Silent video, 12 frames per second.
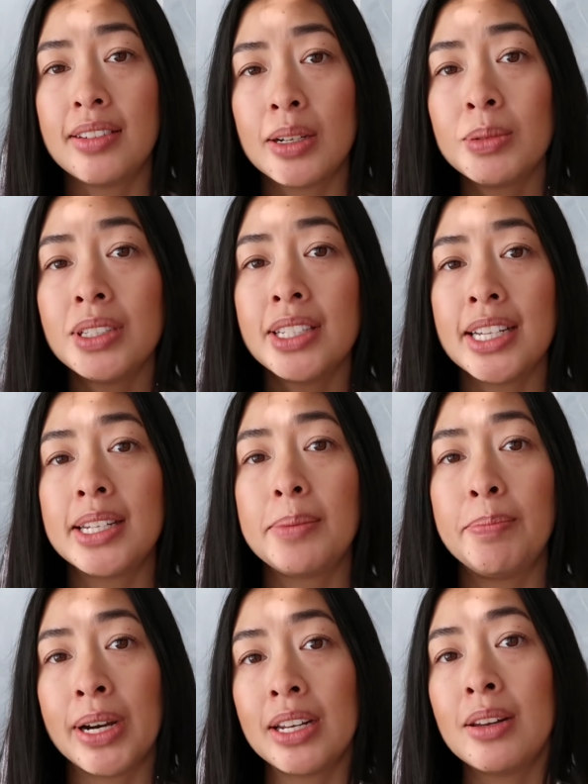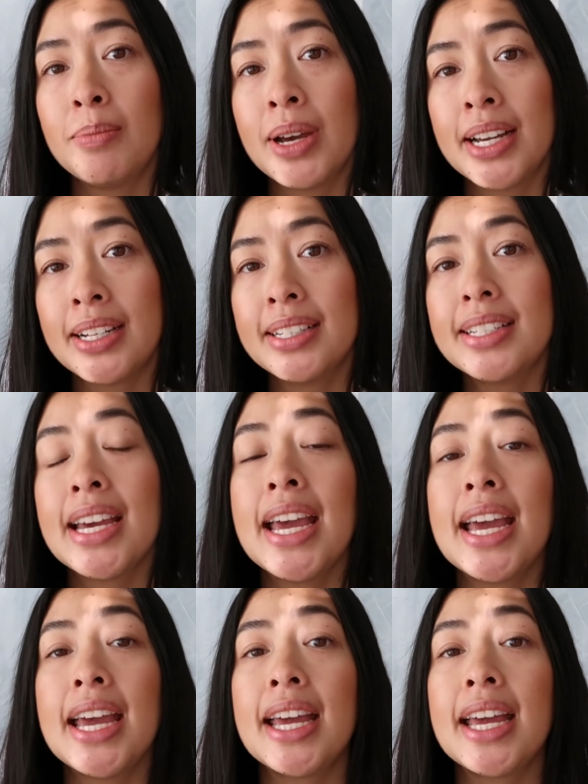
double knit button band